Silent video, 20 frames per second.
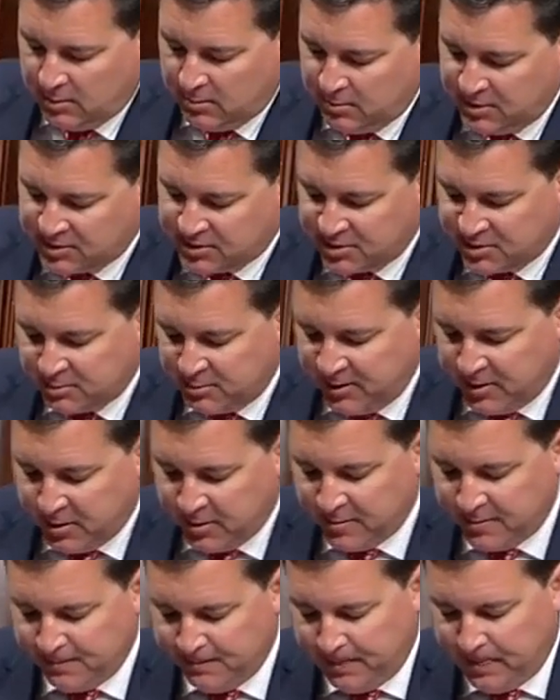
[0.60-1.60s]
Mr.
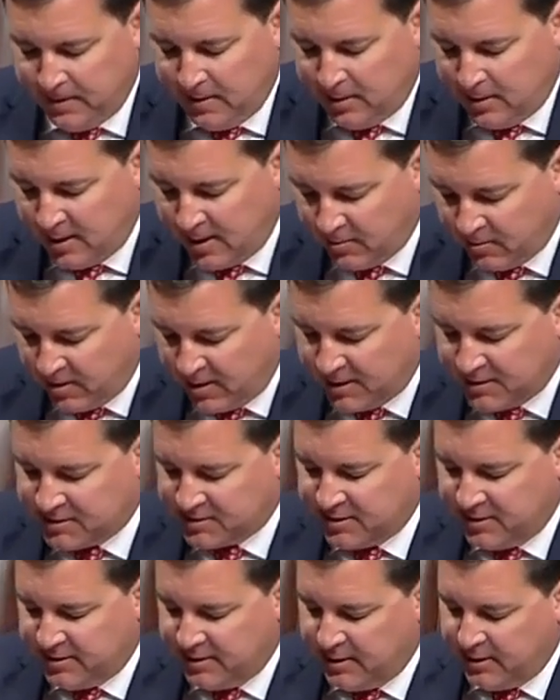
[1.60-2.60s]
Speaker, I
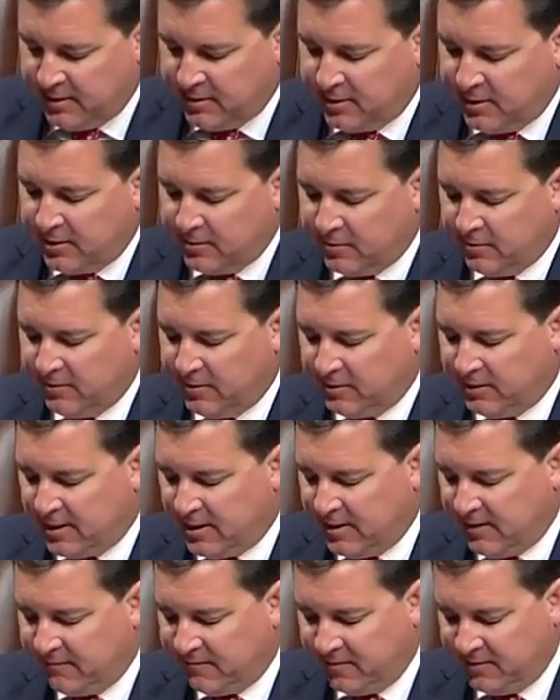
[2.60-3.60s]
rise today to honor the
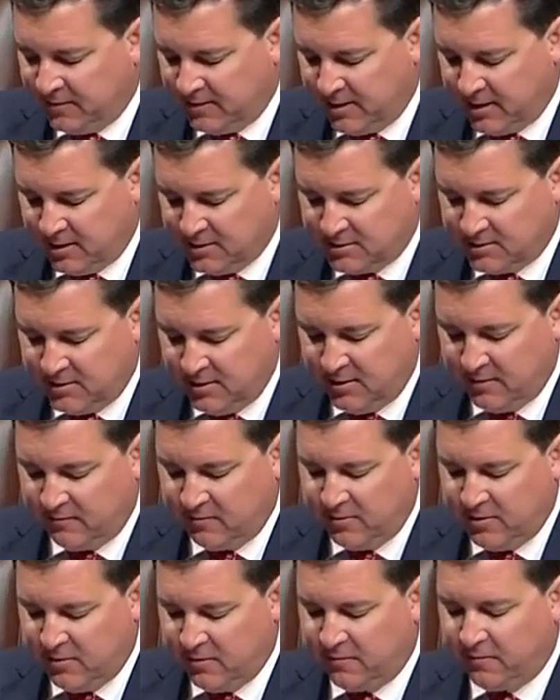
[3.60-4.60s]
life and legacy
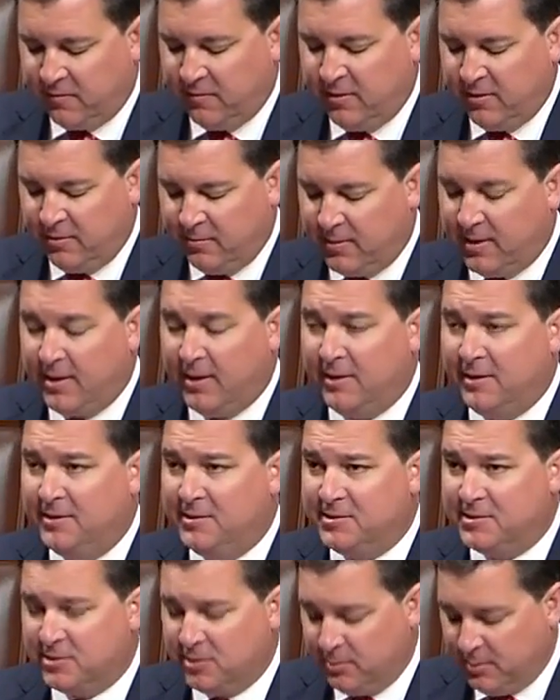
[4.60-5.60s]
of a dear friend of mine
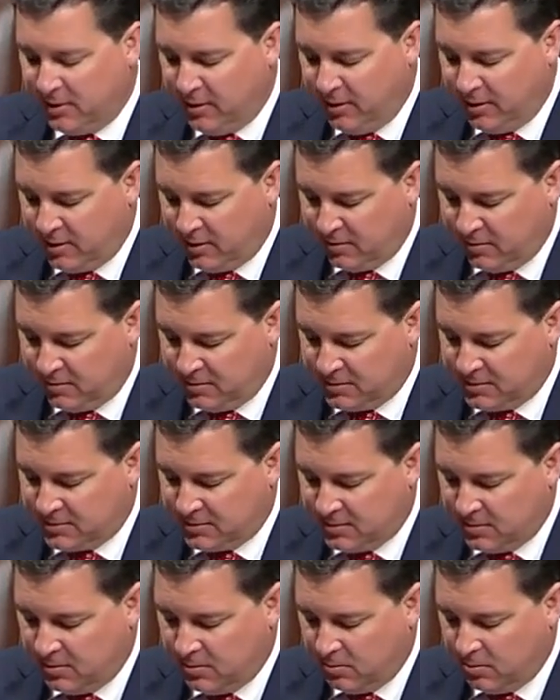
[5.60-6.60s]
and so many
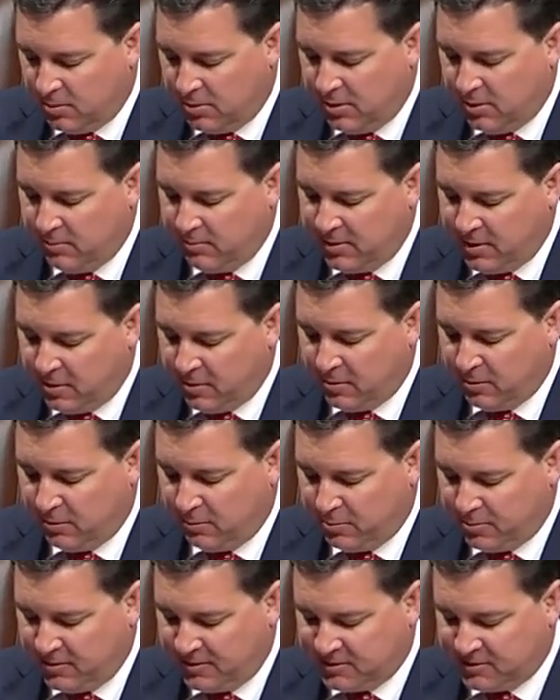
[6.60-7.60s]
others, William
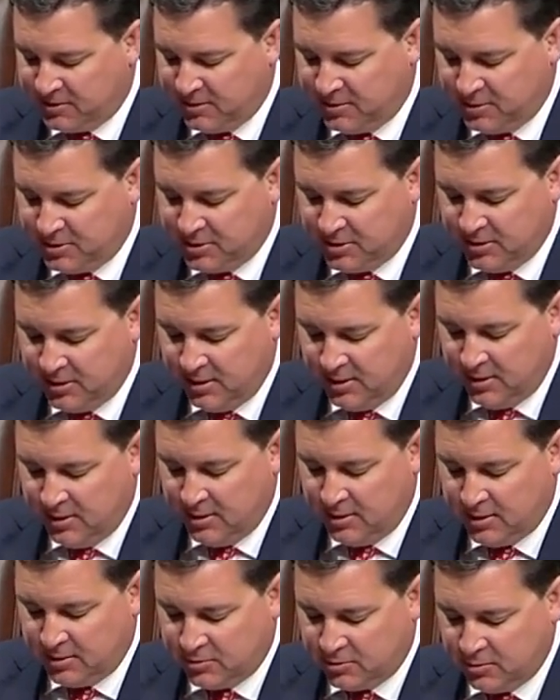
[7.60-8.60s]
Harold Prestage,
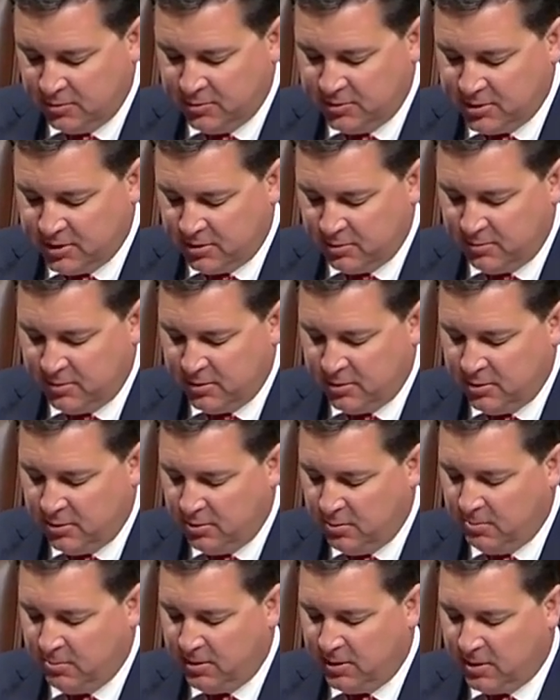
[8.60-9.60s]
a true gentleman
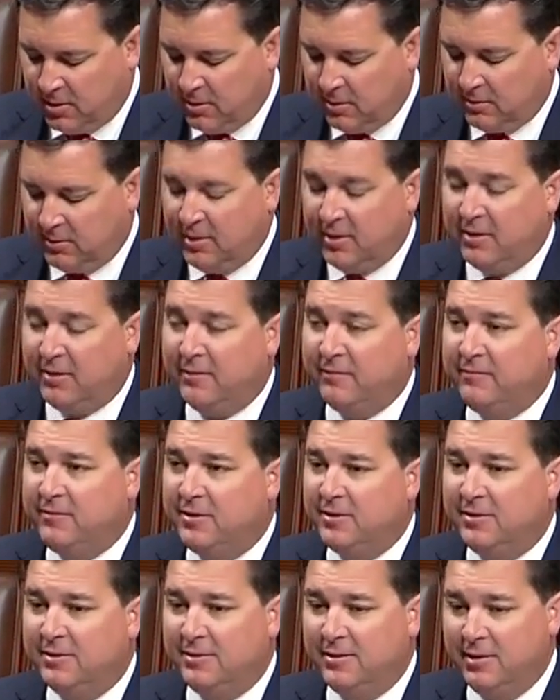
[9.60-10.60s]
whom we all
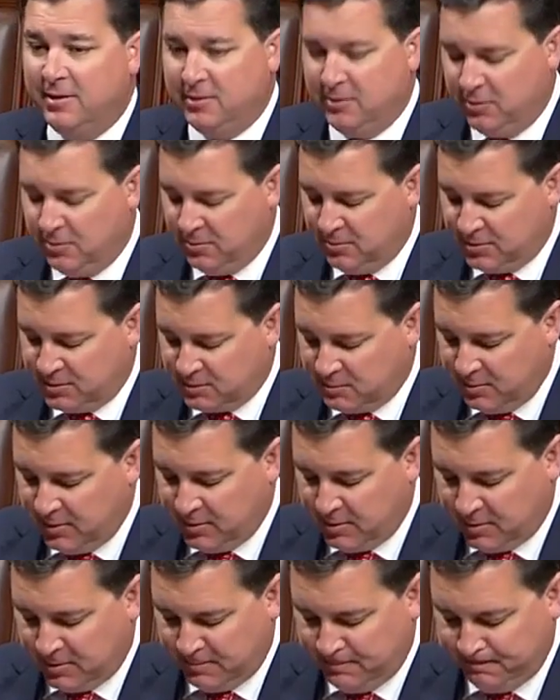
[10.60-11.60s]
loved and knew as
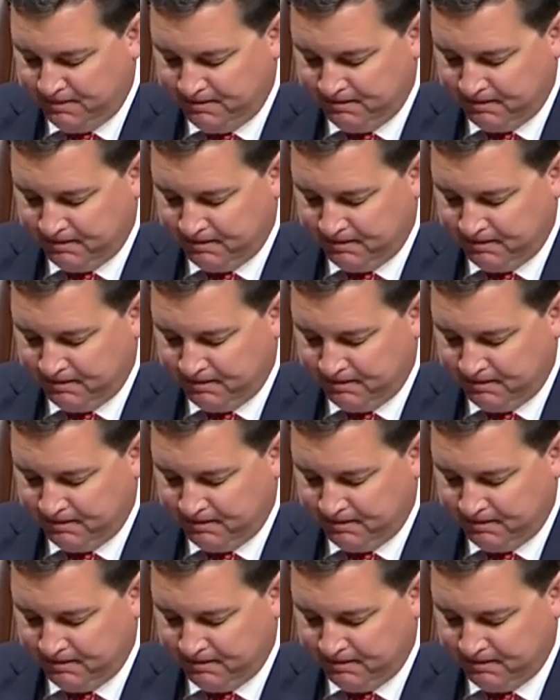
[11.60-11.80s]
Bill.